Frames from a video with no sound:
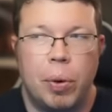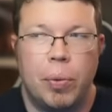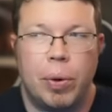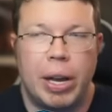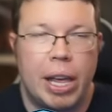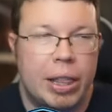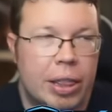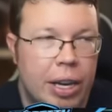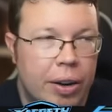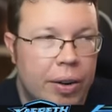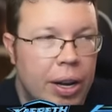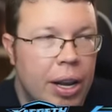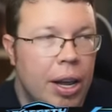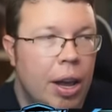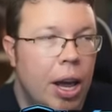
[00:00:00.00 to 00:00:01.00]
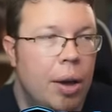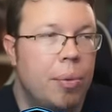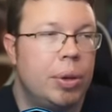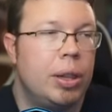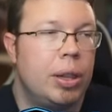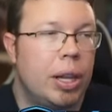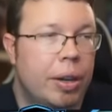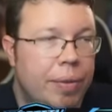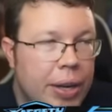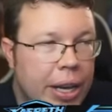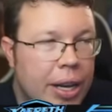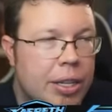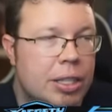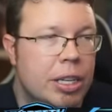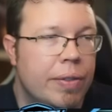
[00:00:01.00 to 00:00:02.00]
We're getting there. I would love to
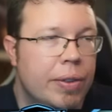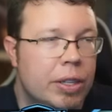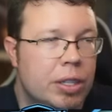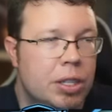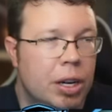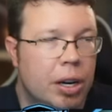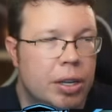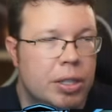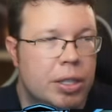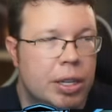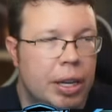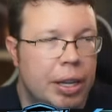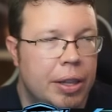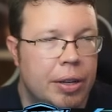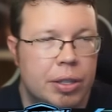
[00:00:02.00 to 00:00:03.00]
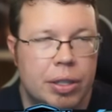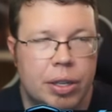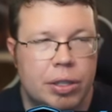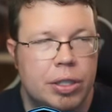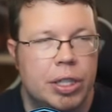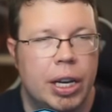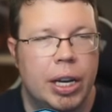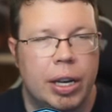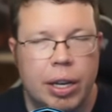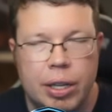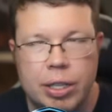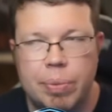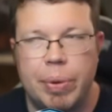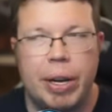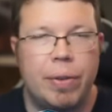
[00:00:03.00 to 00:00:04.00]
get it 7 stars. There's
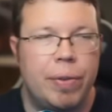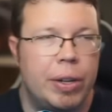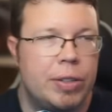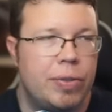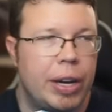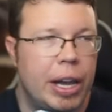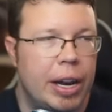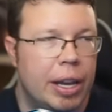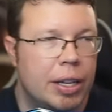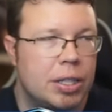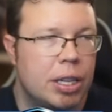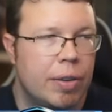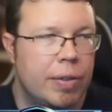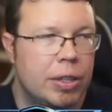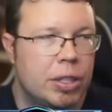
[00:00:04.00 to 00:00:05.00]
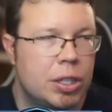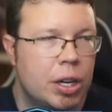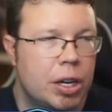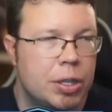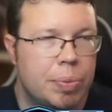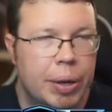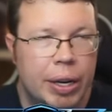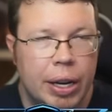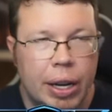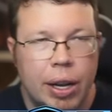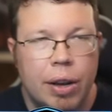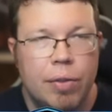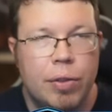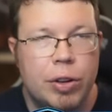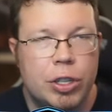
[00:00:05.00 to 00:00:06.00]
tons of benefits for getting it 7 stars, but
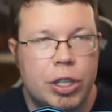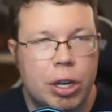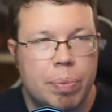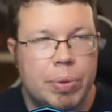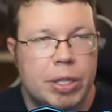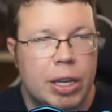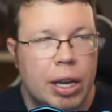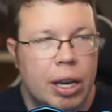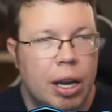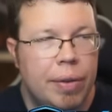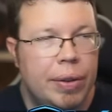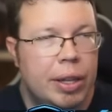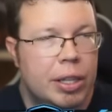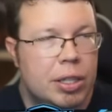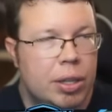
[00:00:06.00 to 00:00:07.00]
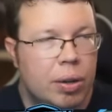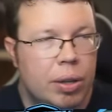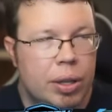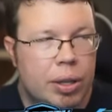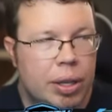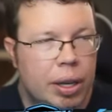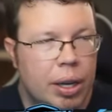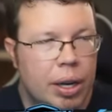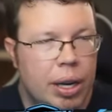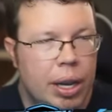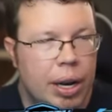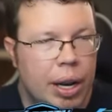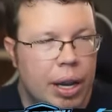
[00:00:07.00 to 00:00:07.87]
for ships, I mean, that's the only thing I need.